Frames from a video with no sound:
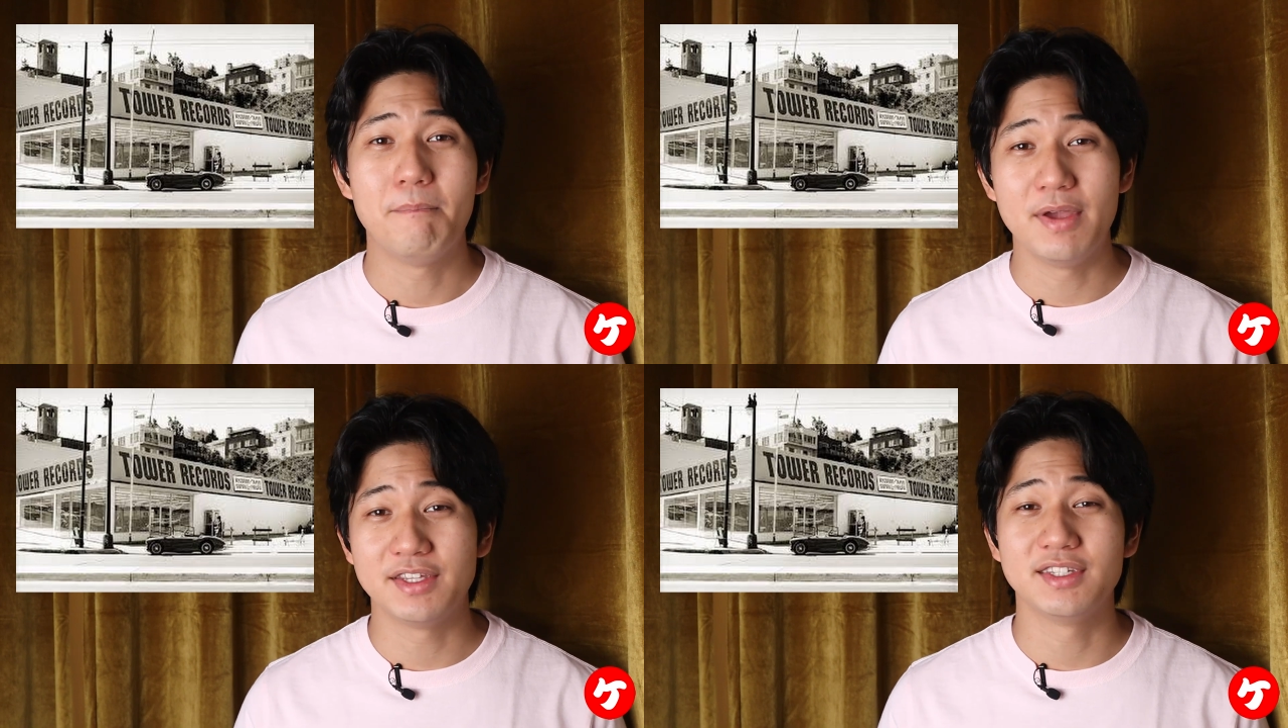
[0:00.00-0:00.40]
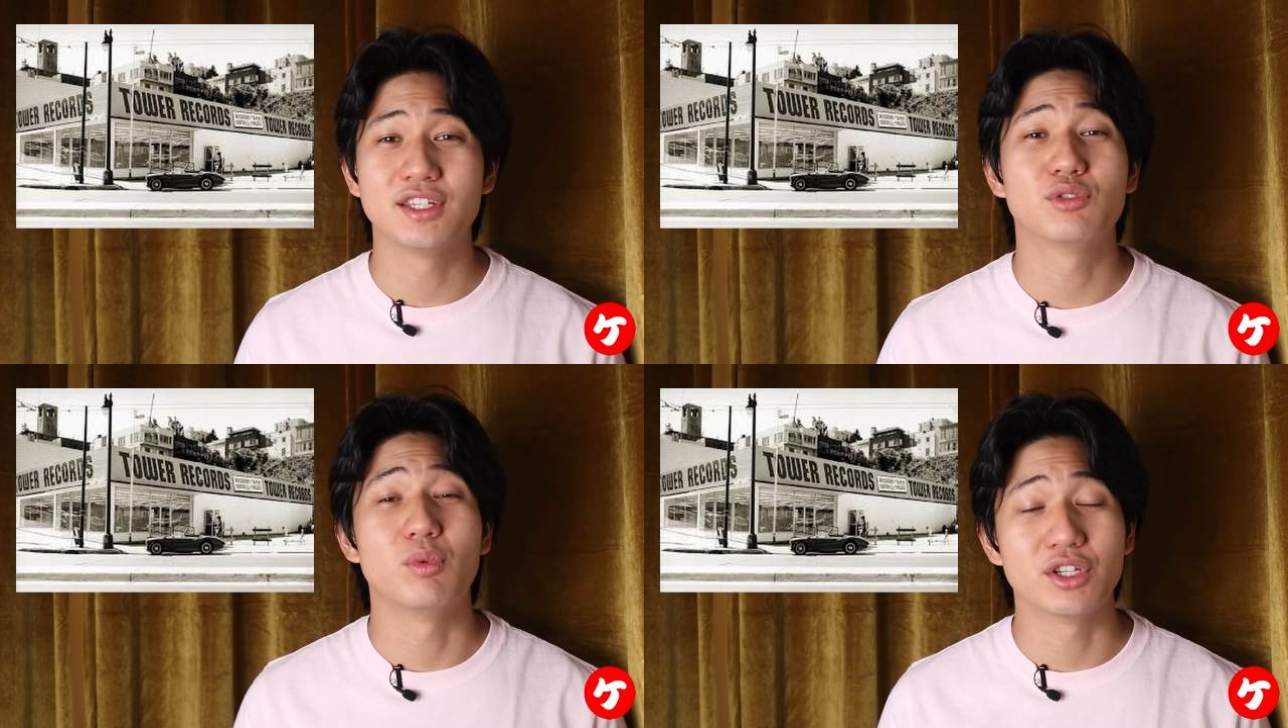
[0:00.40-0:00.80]

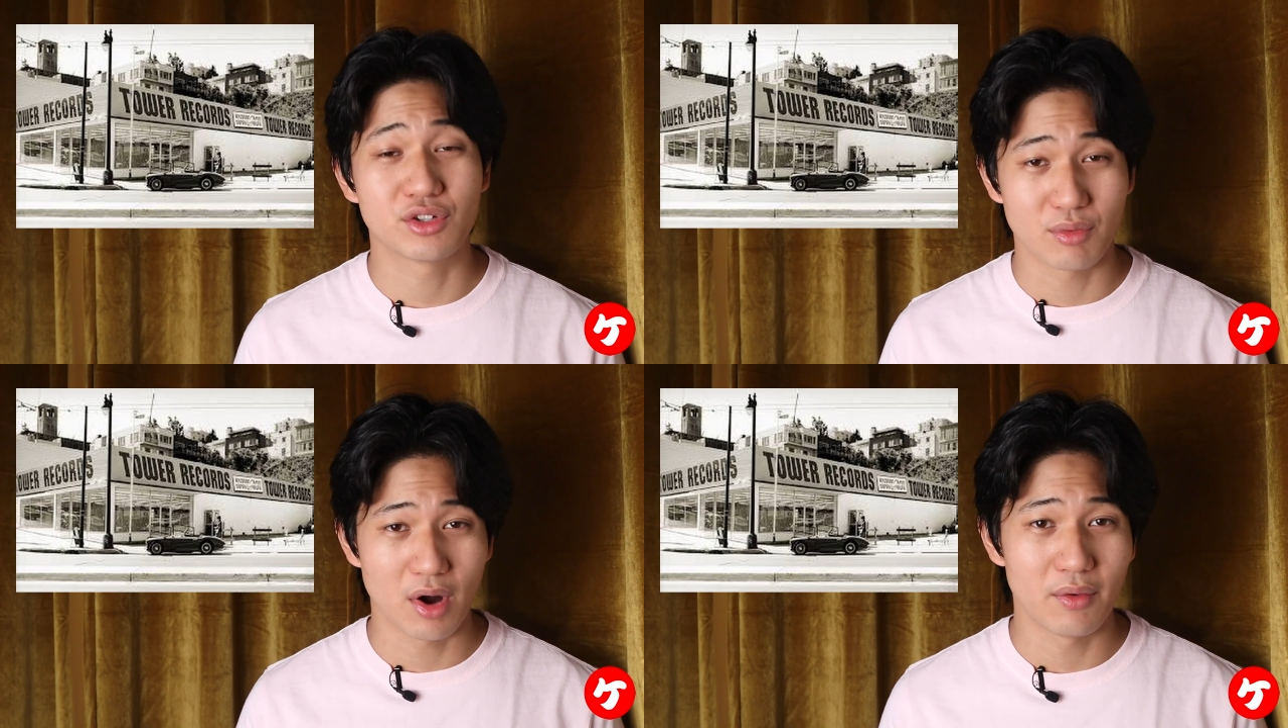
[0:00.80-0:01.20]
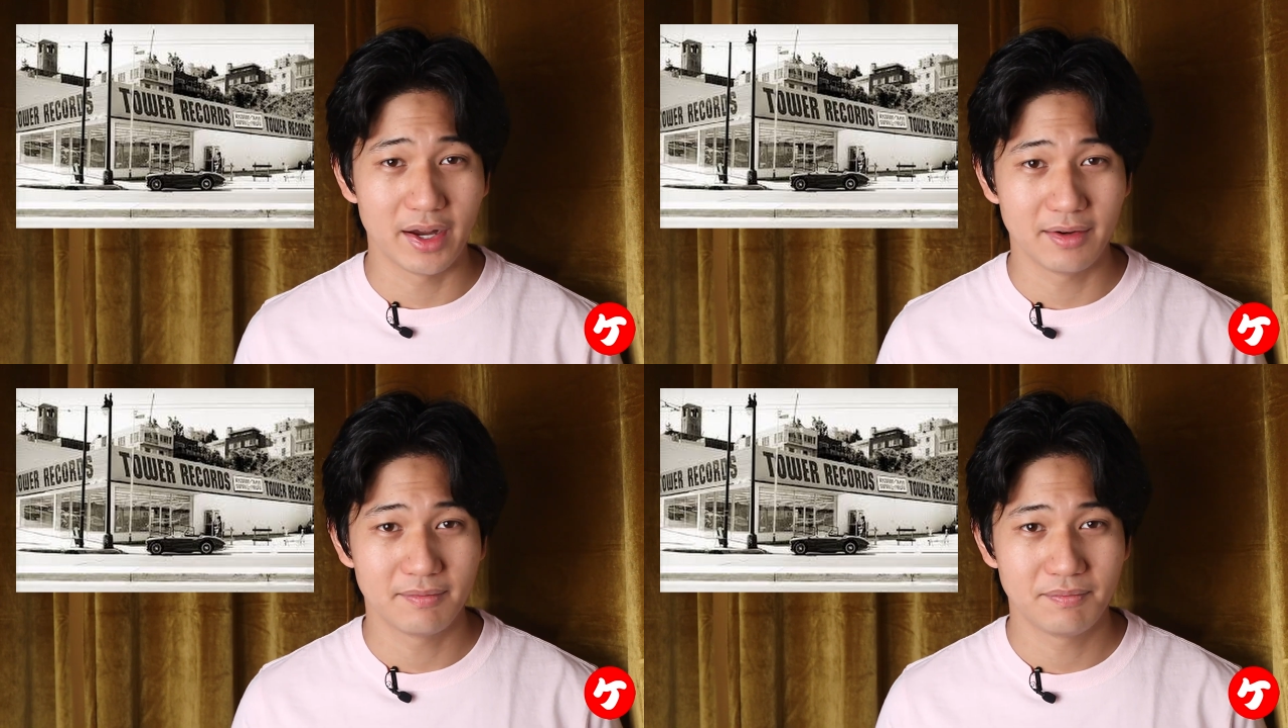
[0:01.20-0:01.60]
business was
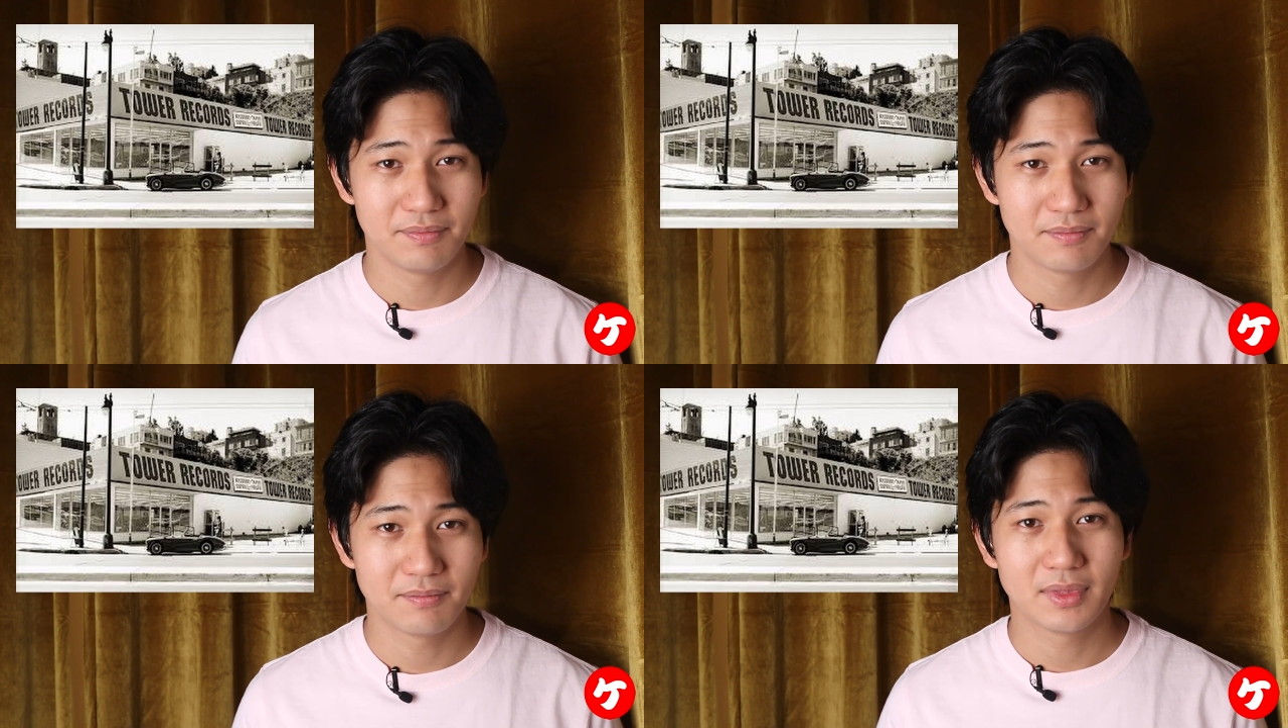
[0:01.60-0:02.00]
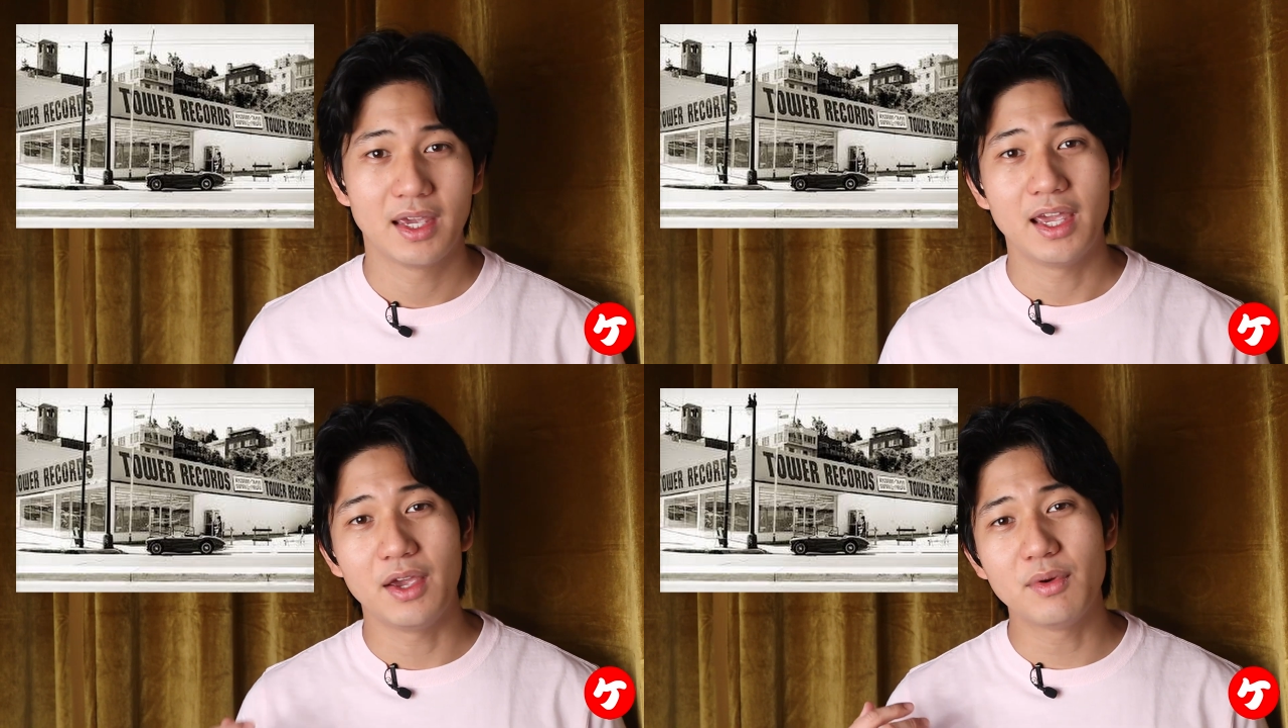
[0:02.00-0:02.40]
growing.
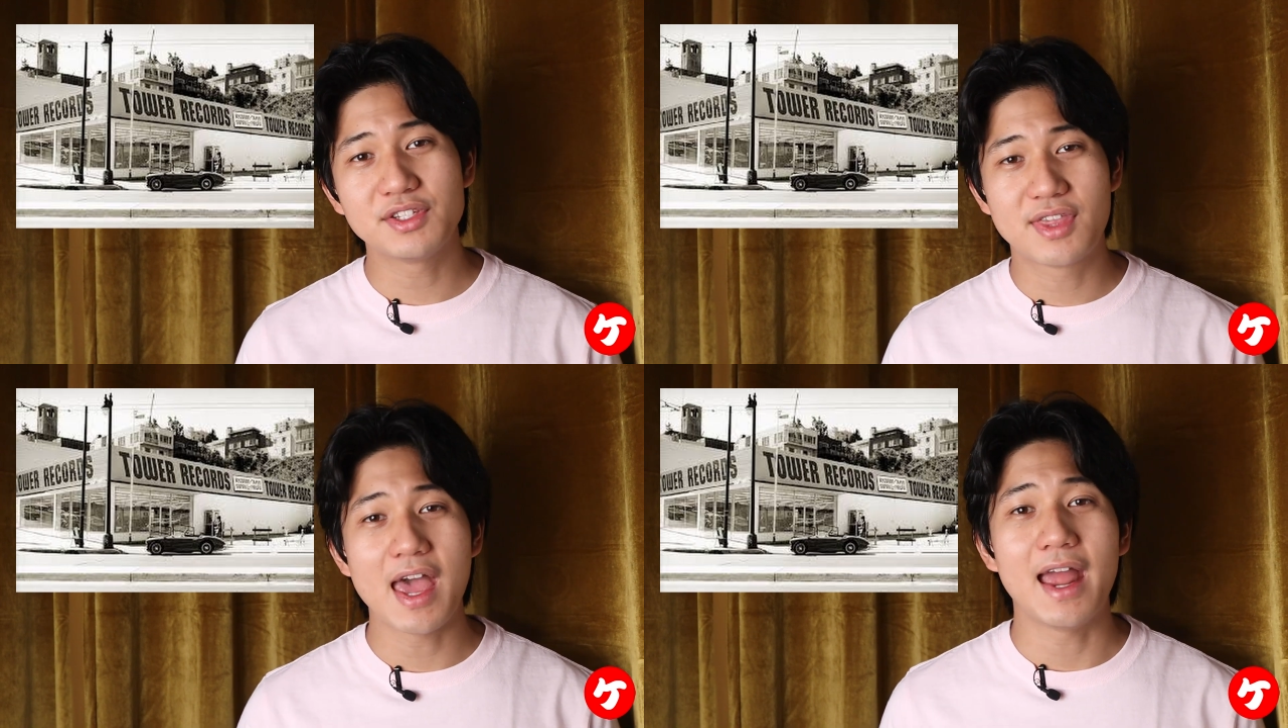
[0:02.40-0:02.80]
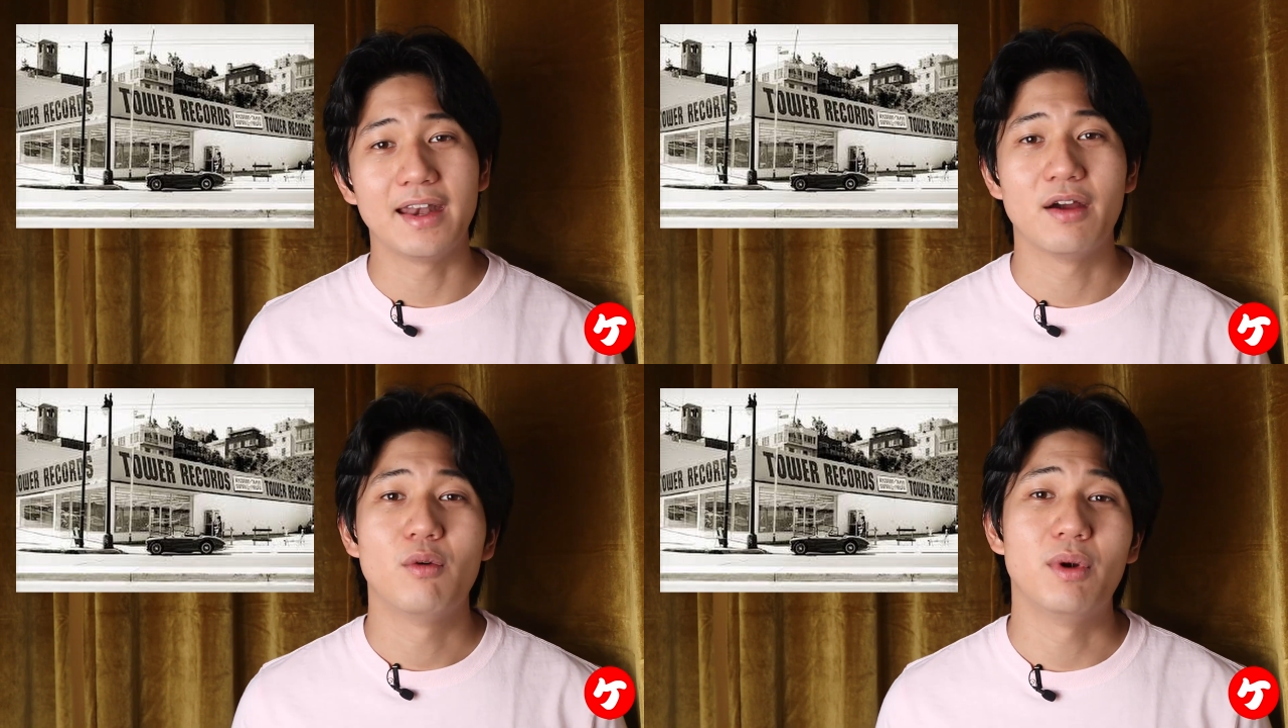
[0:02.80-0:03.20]
It was
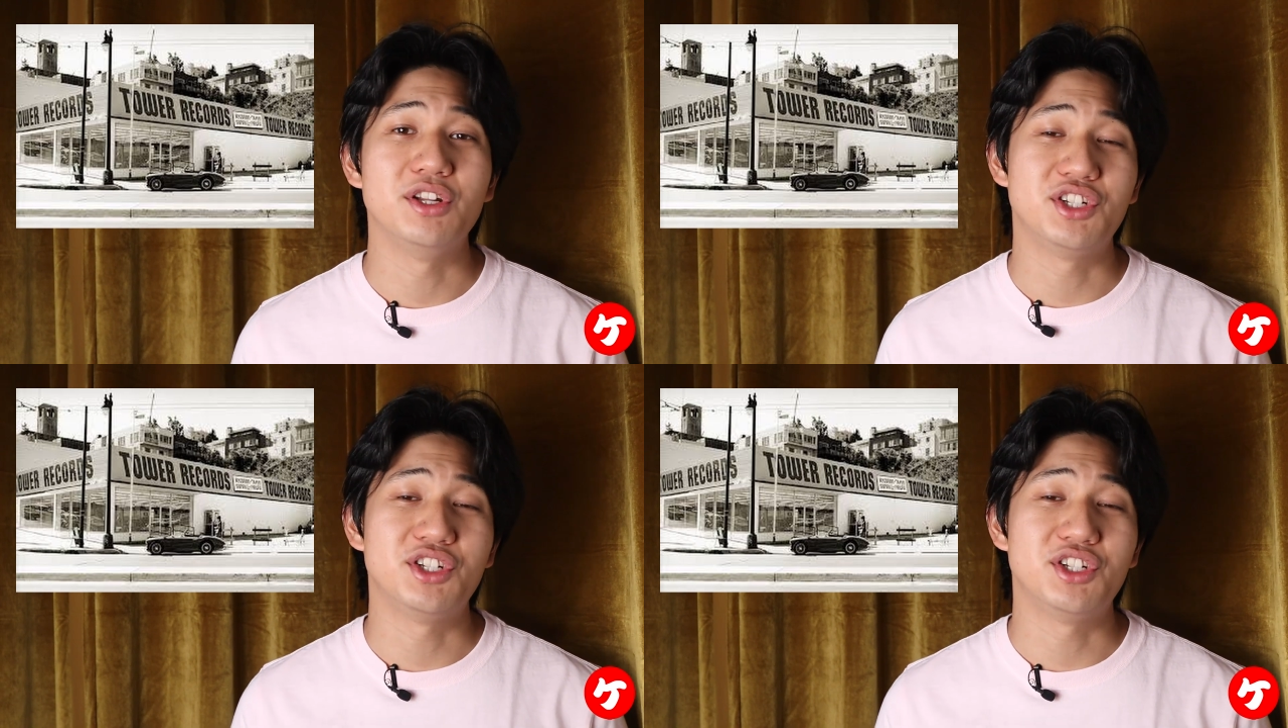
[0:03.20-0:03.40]
then when